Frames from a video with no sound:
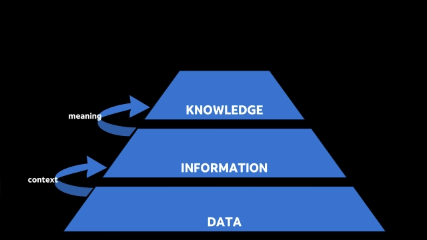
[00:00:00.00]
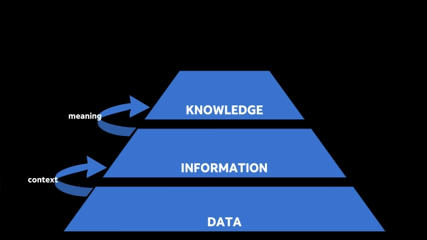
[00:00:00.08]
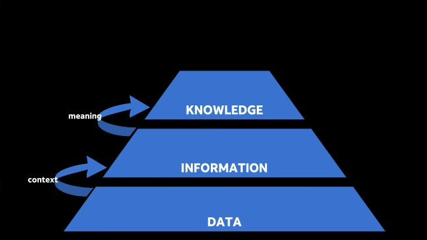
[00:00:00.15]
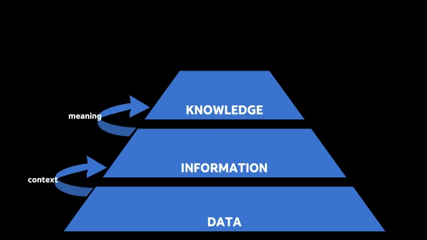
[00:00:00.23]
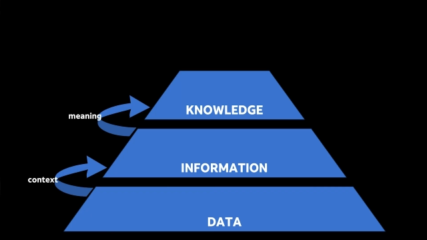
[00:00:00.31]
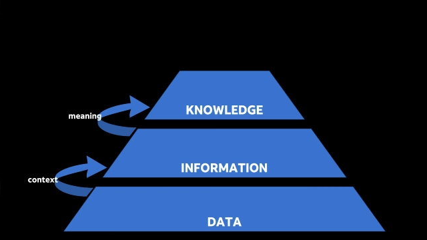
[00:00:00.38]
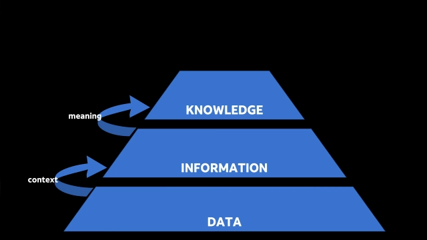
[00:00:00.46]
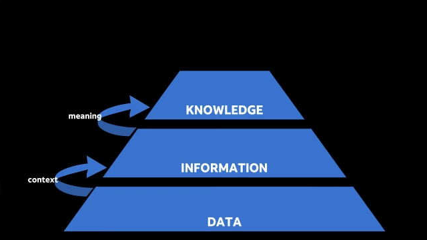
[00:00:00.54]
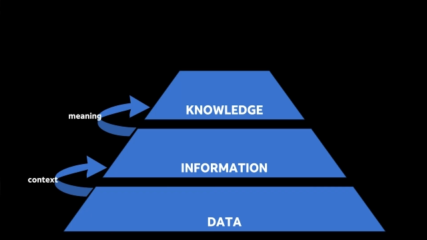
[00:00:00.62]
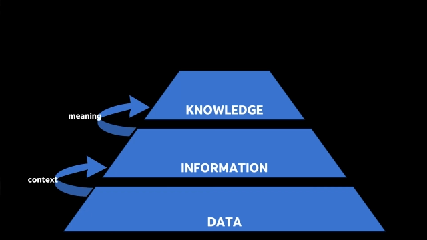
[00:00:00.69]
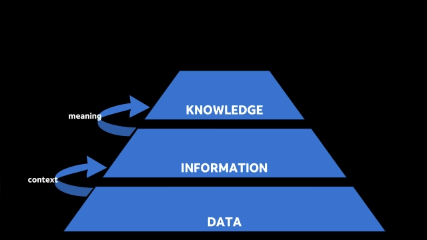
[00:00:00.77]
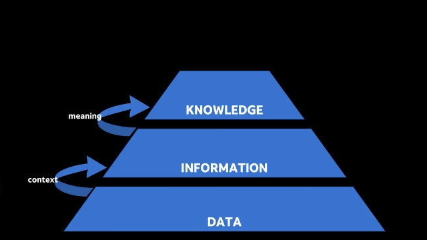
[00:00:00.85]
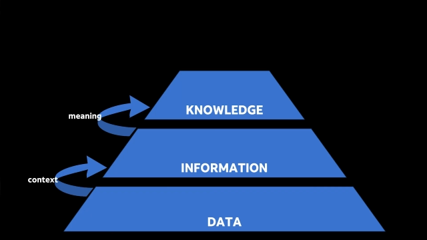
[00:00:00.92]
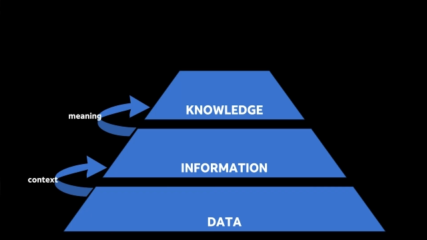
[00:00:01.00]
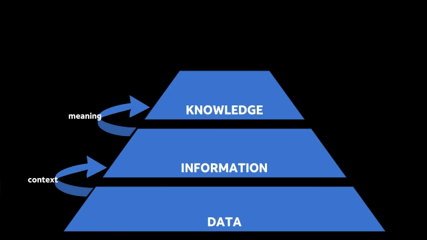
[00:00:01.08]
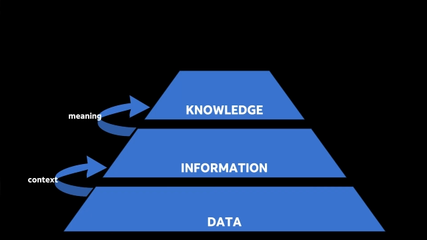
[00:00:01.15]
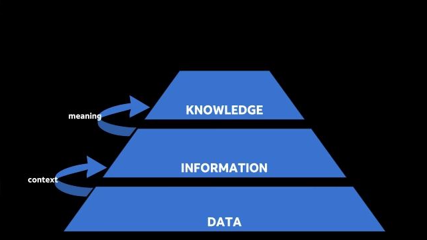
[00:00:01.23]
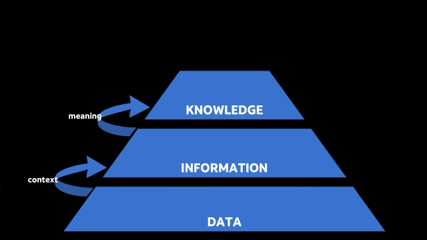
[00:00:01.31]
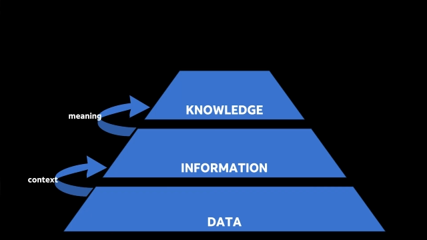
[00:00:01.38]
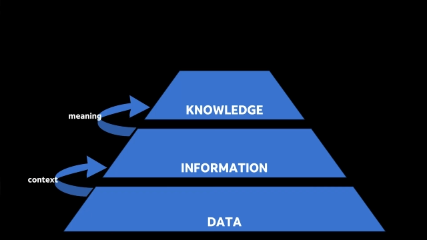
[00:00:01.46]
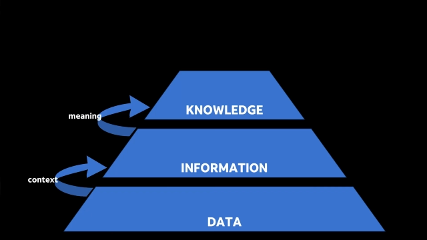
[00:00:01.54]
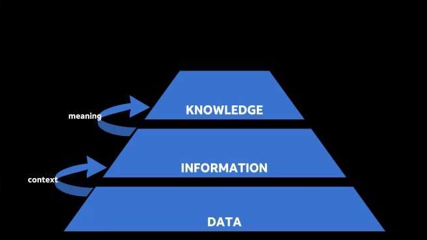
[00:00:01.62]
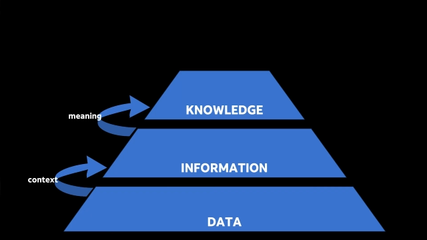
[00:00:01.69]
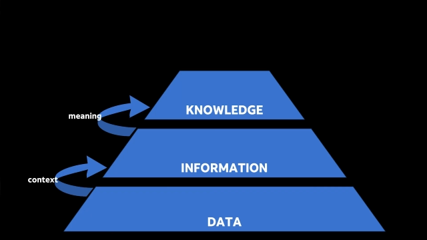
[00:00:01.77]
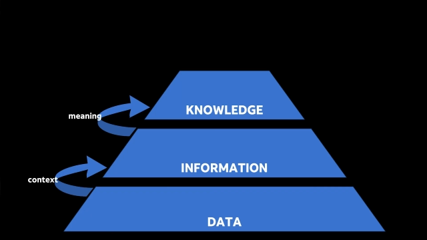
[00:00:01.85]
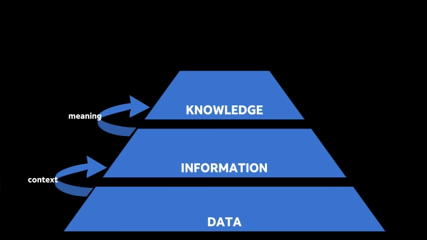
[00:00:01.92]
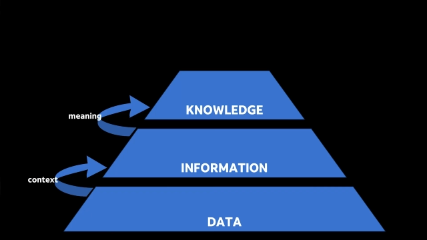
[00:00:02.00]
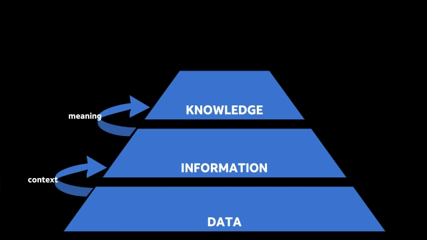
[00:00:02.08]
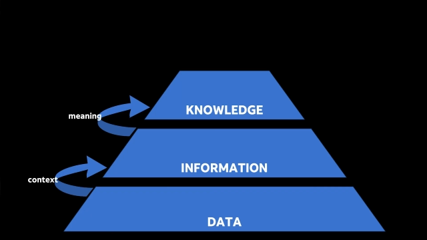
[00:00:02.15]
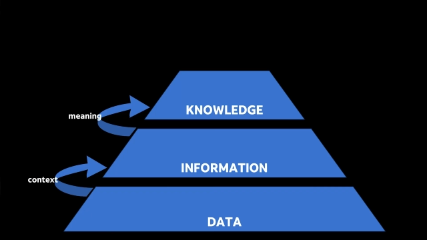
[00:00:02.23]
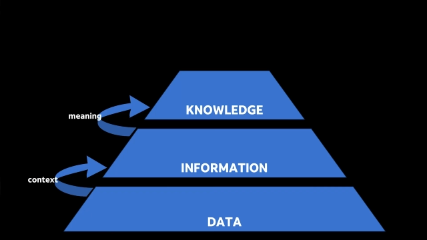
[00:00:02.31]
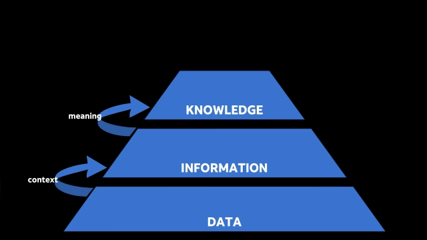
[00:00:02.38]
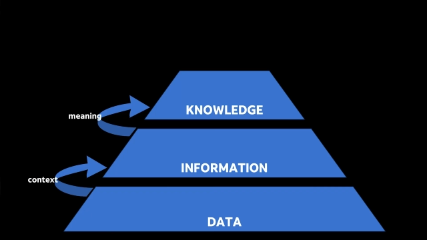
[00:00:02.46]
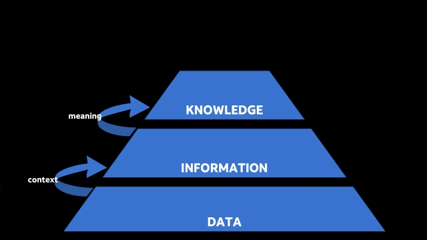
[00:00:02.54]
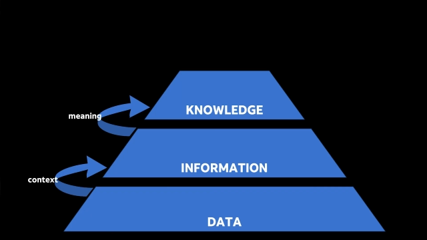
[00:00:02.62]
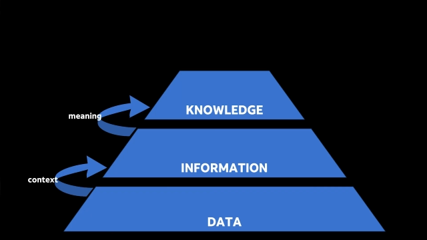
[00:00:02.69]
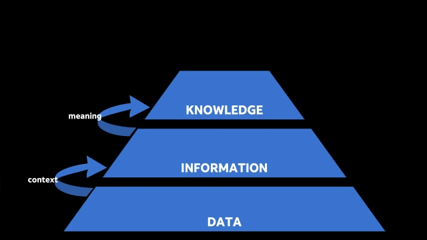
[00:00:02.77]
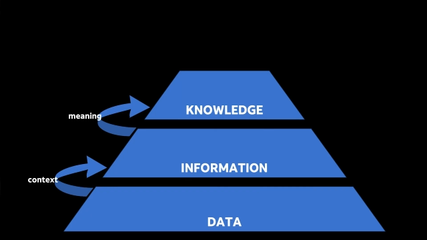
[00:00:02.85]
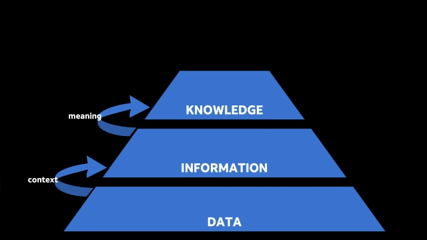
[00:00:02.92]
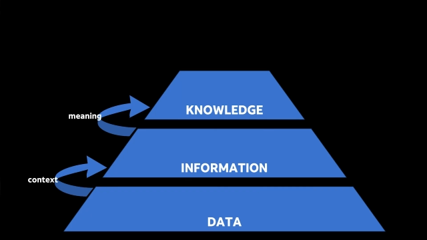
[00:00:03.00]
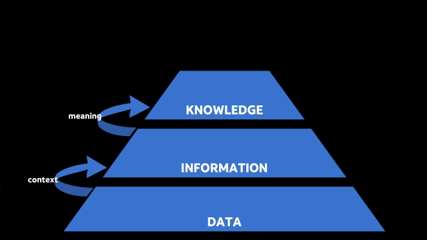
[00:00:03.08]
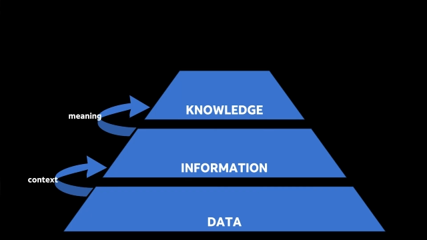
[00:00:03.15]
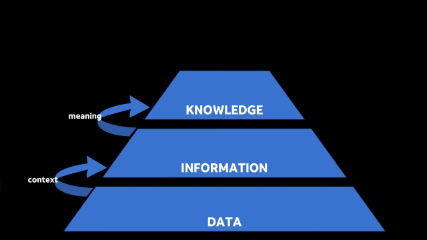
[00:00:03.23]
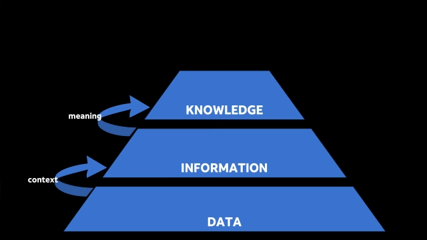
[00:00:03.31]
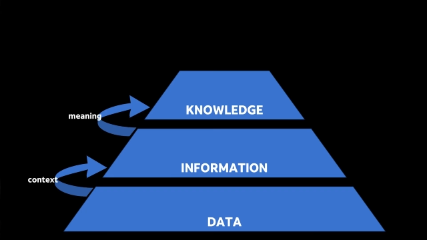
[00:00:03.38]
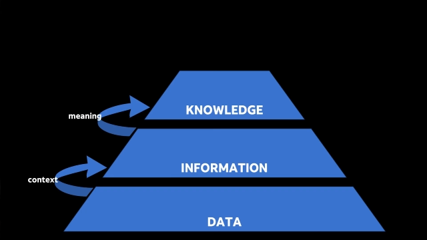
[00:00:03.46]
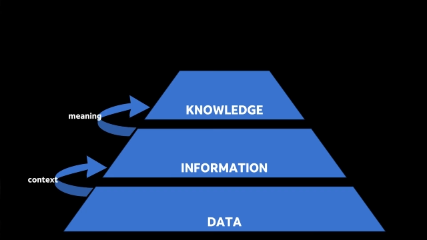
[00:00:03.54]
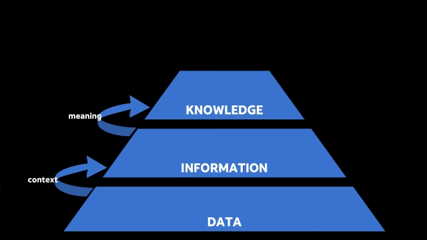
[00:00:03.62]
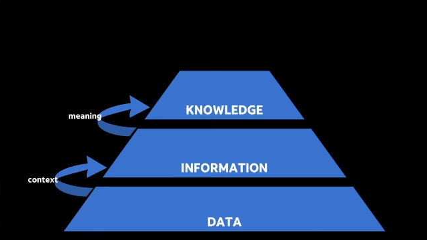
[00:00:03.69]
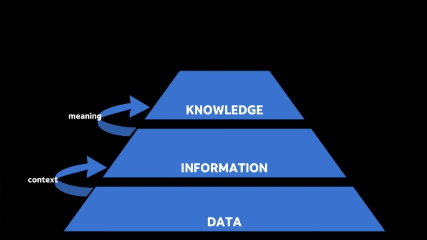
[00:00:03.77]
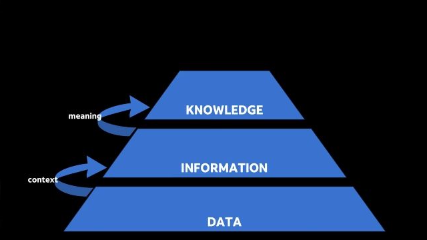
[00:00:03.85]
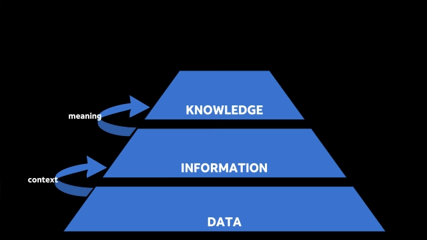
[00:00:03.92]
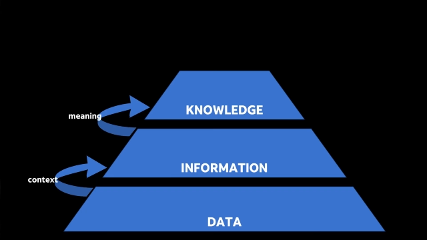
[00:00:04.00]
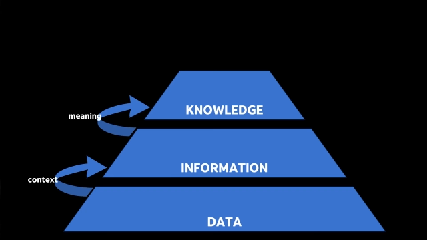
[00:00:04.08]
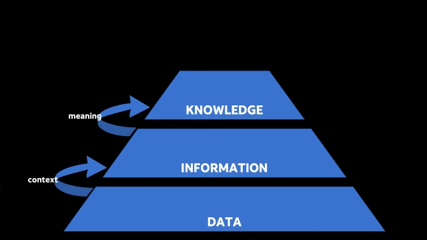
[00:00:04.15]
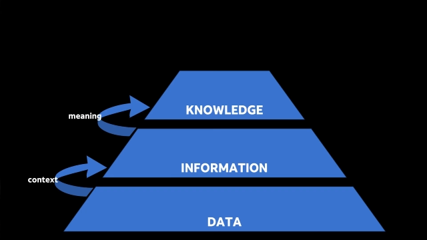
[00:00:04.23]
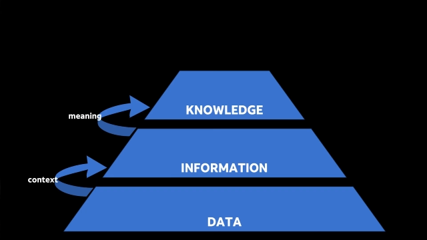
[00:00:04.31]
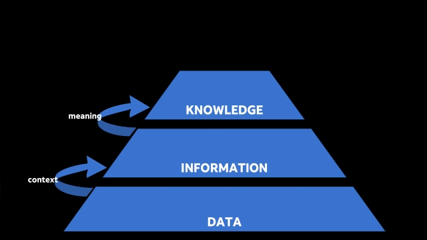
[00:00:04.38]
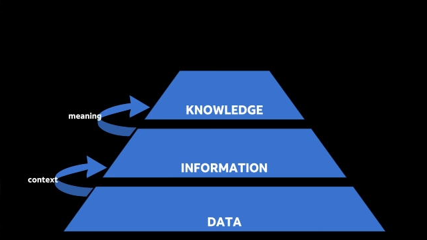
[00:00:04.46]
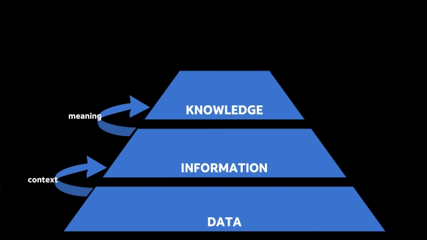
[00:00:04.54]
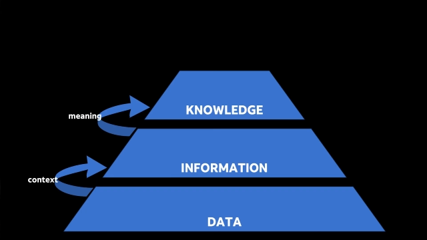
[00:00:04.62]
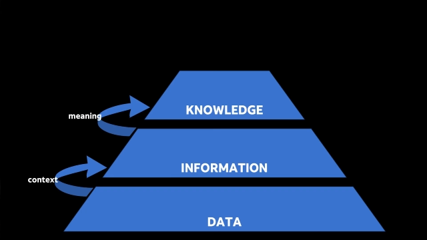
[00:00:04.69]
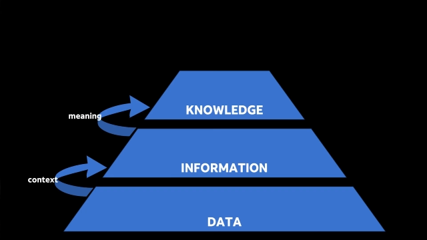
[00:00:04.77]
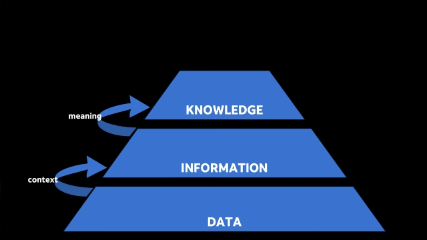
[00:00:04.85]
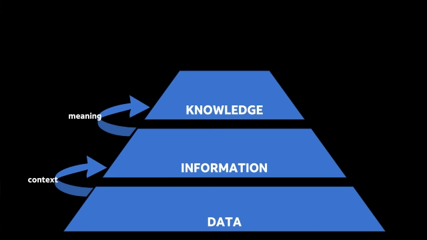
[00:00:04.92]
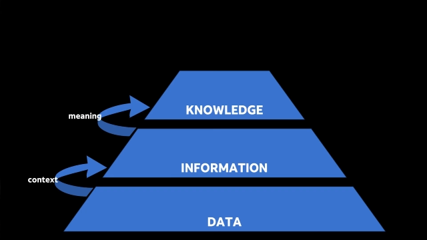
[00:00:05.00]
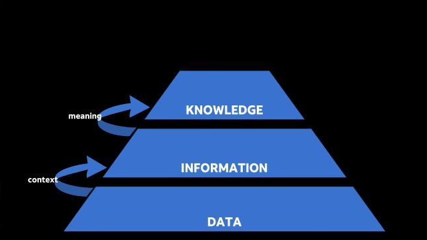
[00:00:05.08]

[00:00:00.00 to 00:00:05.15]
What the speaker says: (no speaker visible)